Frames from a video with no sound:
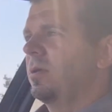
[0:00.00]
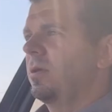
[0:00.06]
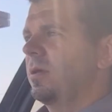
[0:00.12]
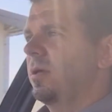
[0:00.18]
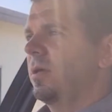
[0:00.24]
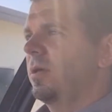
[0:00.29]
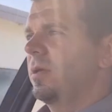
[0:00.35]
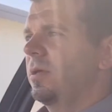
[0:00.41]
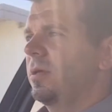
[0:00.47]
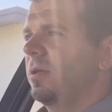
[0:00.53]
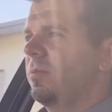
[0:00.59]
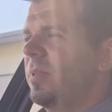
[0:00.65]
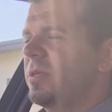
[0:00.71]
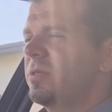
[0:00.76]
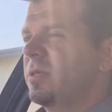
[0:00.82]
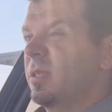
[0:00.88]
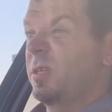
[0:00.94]
And
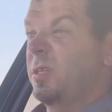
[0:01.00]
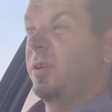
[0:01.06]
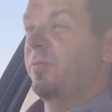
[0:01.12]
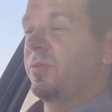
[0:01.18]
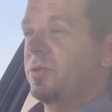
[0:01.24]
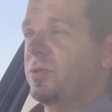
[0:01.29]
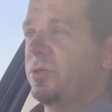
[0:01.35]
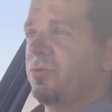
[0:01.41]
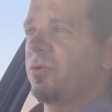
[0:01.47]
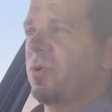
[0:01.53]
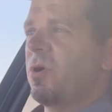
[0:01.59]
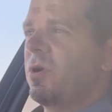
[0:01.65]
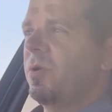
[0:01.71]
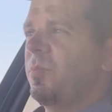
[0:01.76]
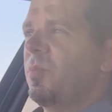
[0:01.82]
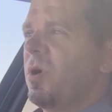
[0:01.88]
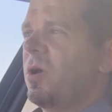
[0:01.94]
basically the difference in
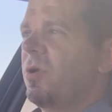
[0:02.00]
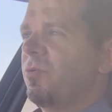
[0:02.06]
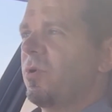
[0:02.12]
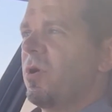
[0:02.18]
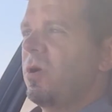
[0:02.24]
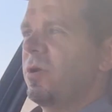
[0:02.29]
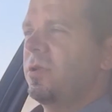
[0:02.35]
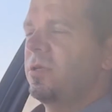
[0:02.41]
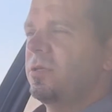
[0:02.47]
RON and MON, RON